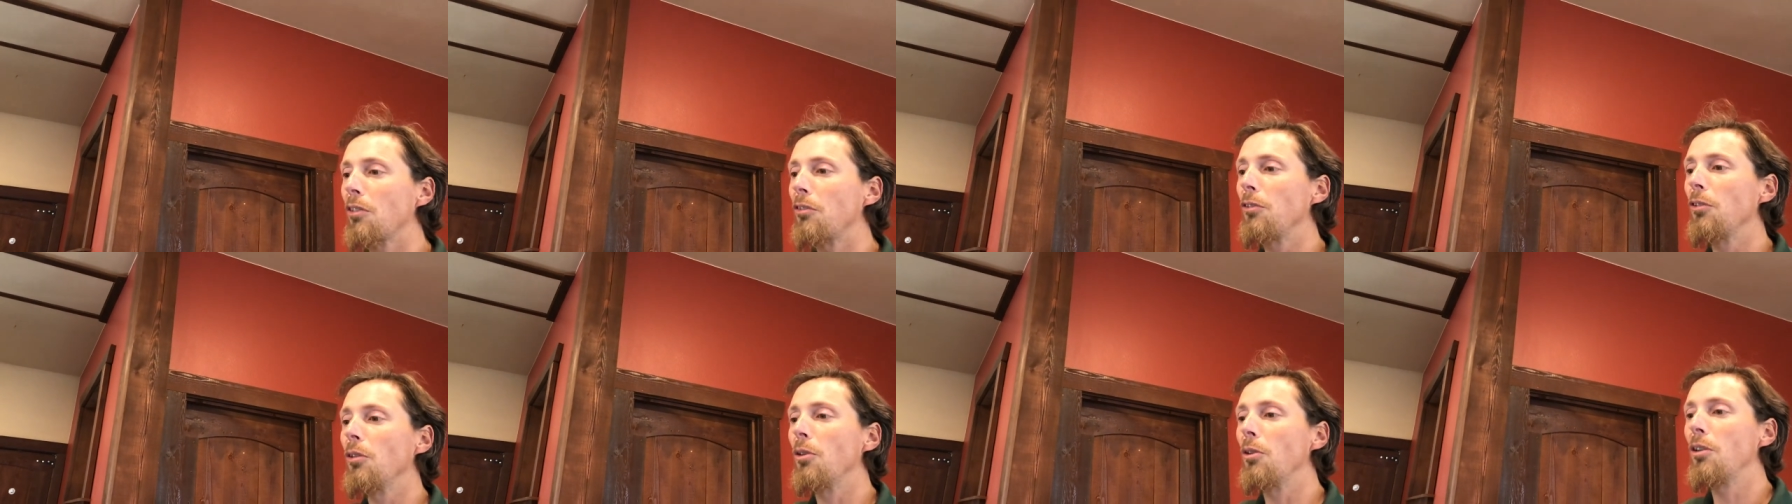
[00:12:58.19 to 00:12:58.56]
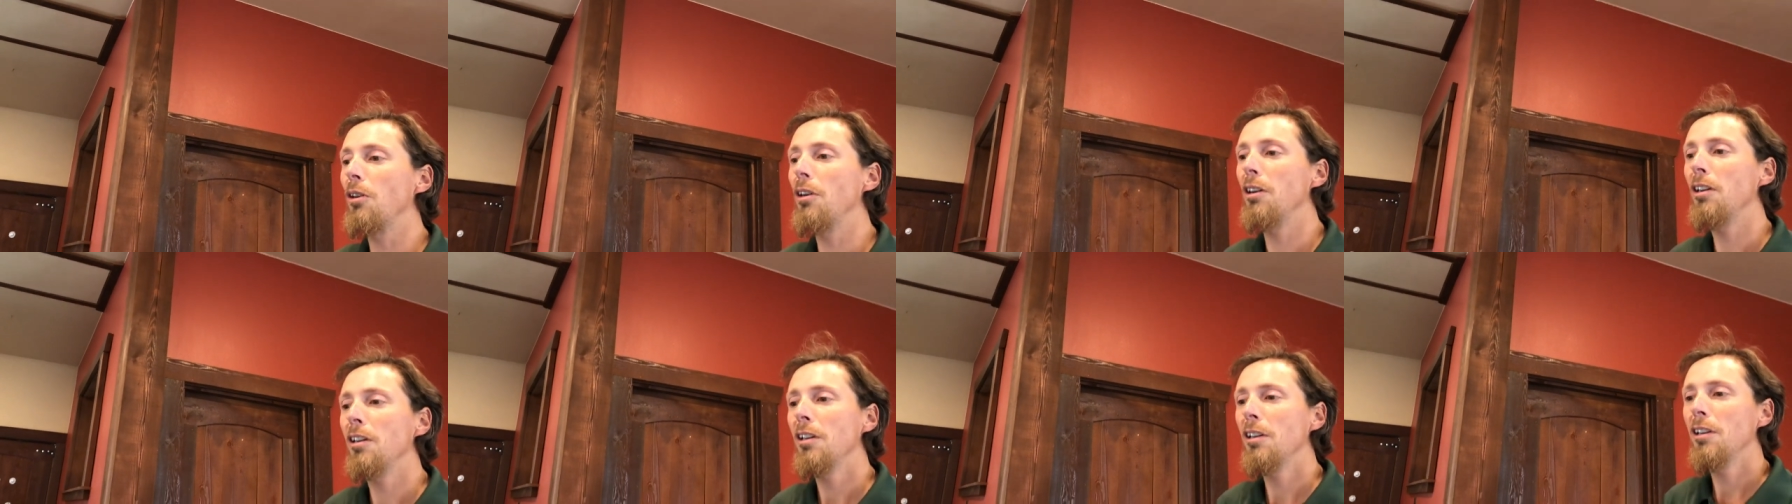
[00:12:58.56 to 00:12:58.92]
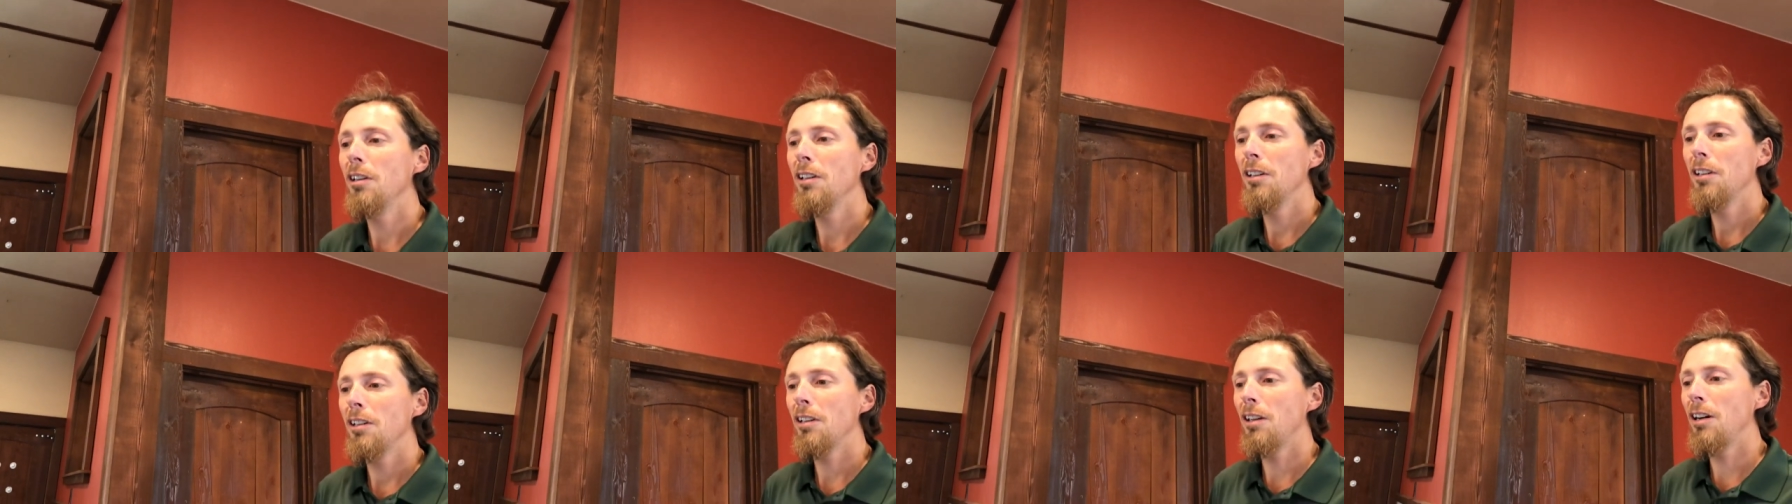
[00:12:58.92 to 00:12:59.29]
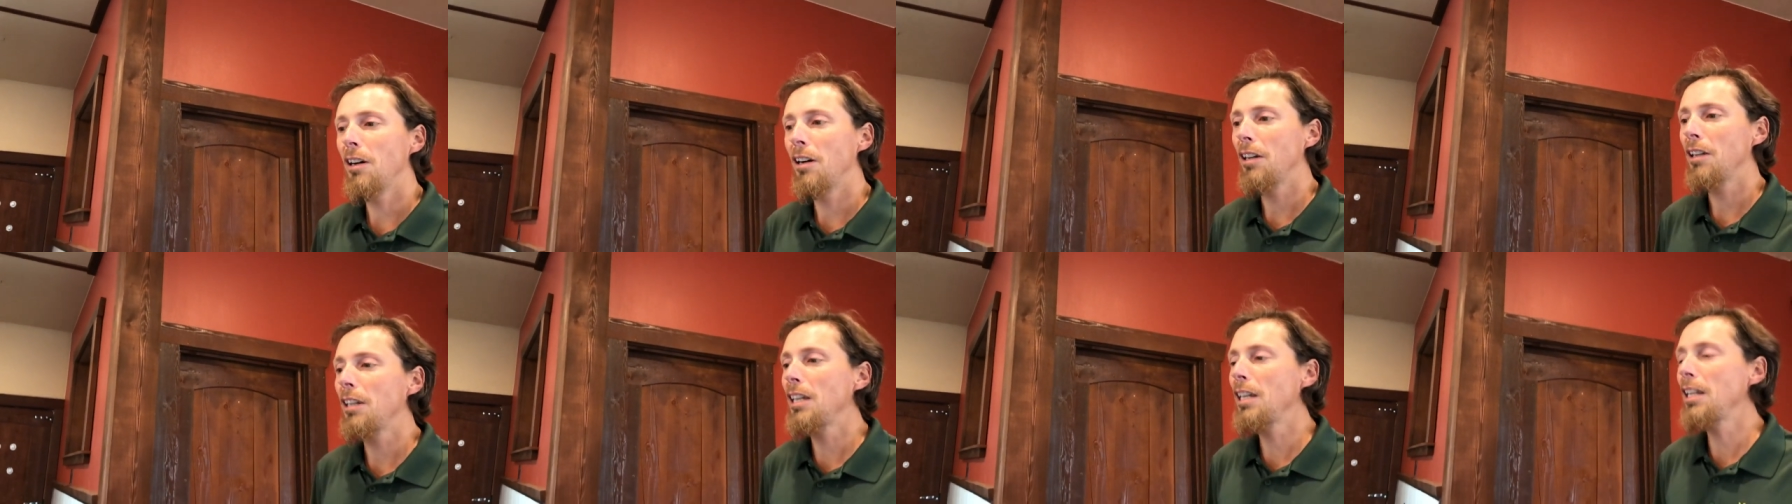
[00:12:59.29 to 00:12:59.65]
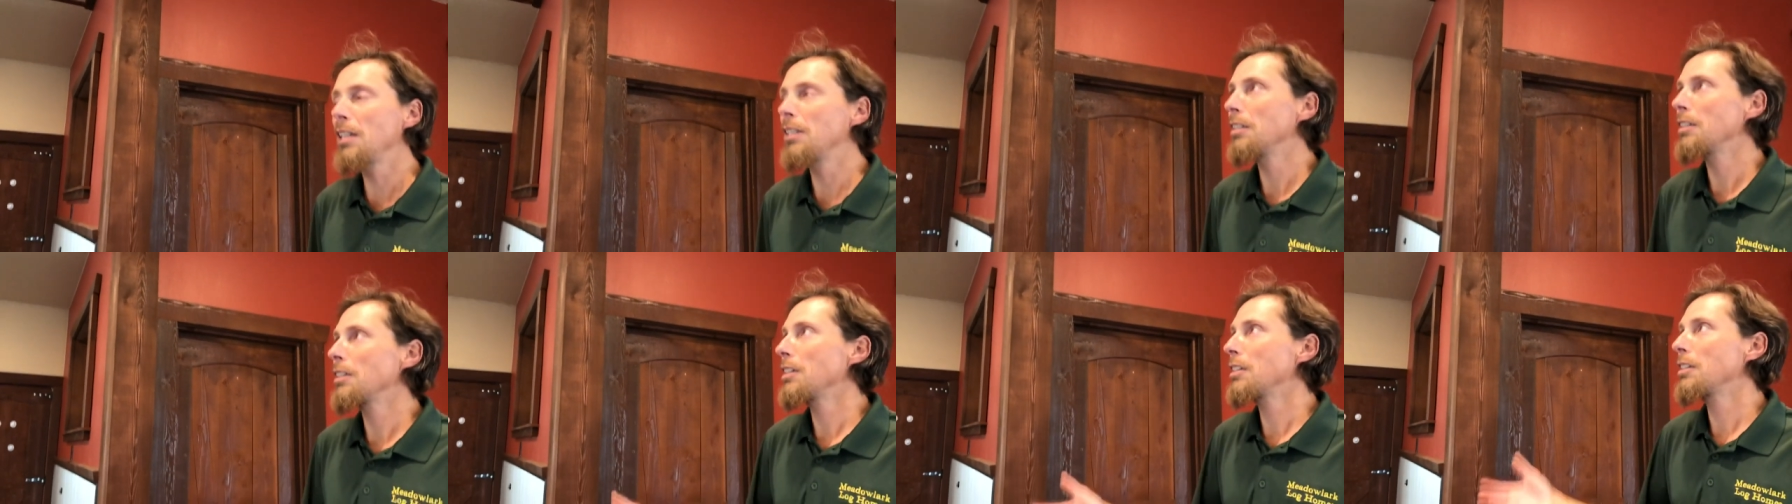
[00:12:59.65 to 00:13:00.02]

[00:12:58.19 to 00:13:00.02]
floor uh, heat. It